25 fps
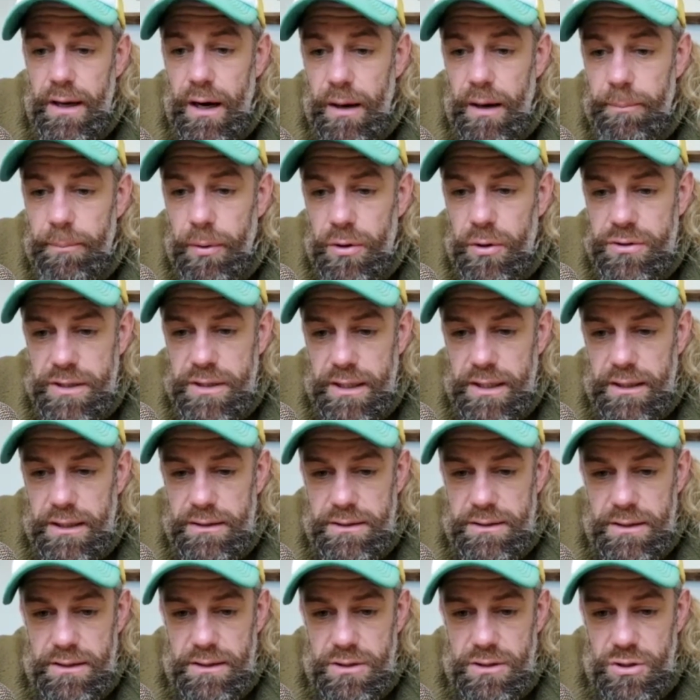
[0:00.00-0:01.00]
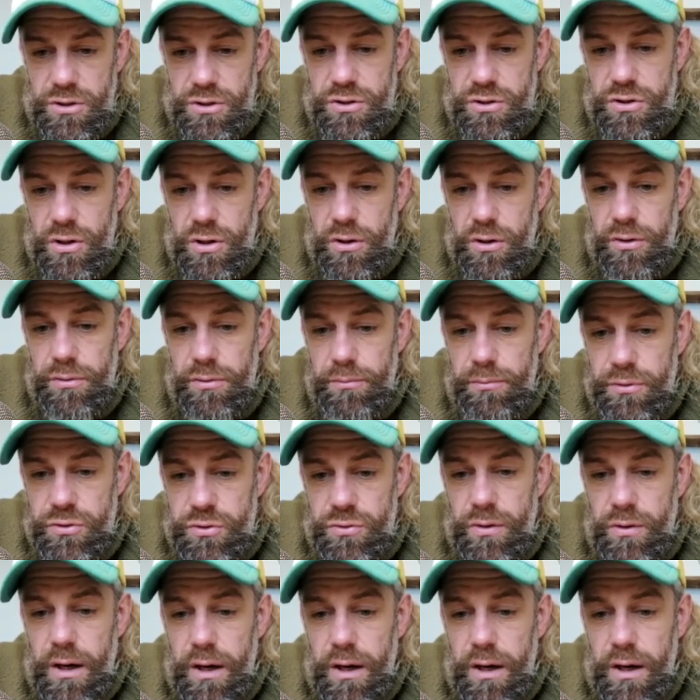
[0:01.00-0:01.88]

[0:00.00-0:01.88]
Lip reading: Hypoxic Conditions on Muscle